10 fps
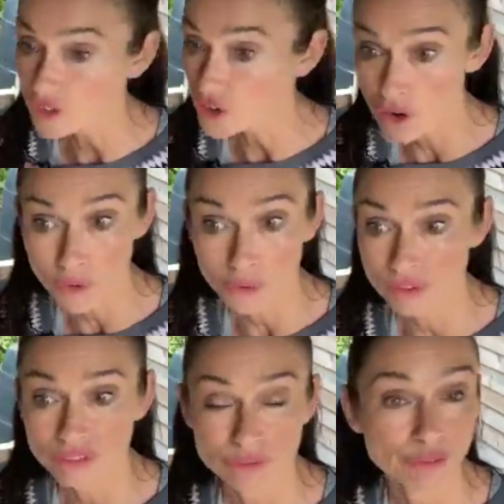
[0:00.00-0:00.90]

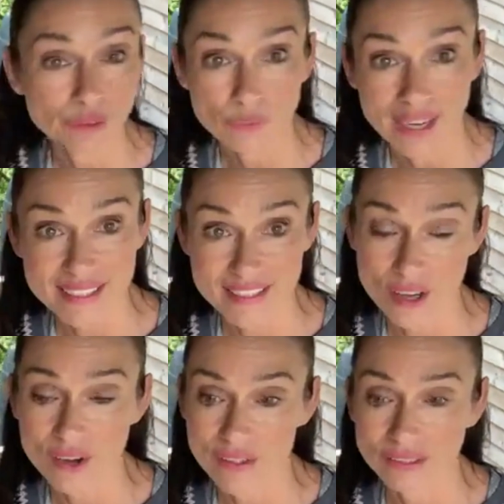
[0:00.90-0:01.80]
no fluoride
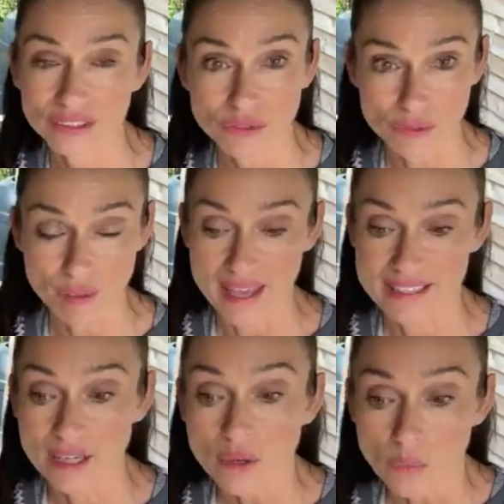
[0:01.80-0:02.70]
at all toothpaste